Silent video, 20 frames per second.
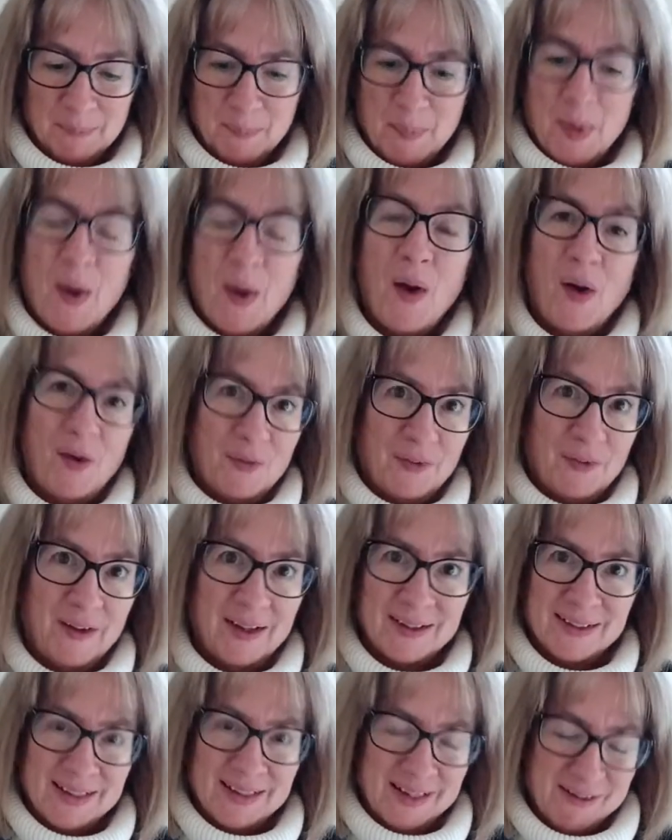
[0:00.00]

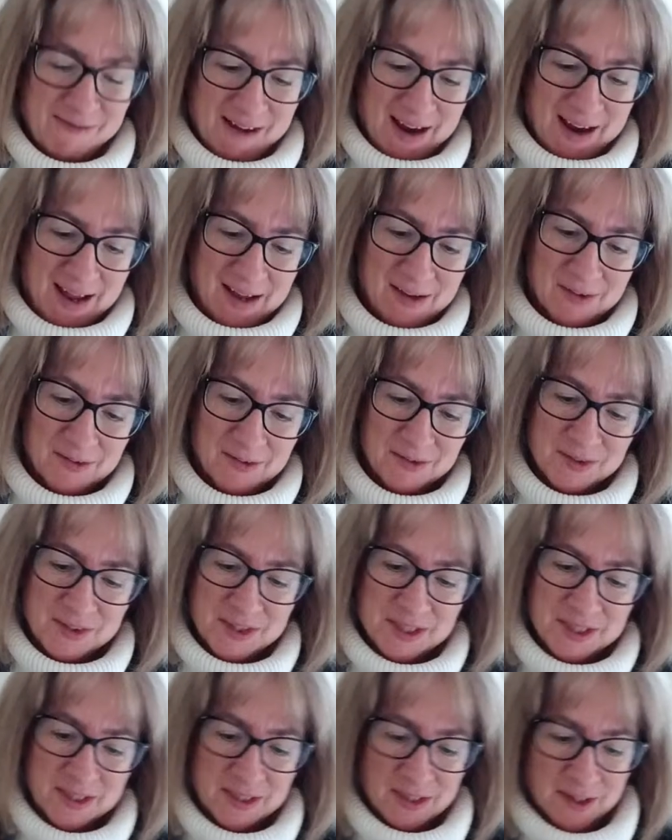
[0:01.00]
perfectly round
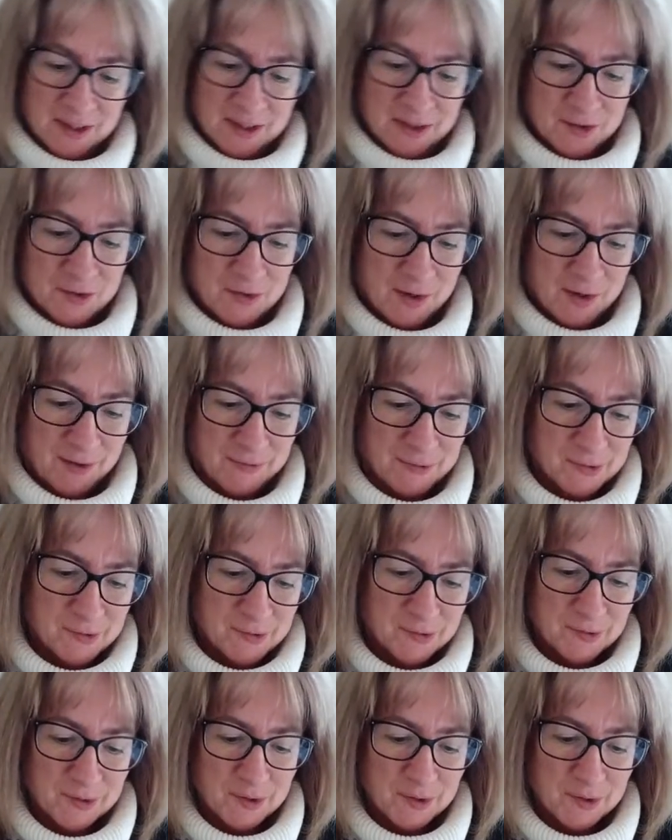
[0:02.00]
truffles,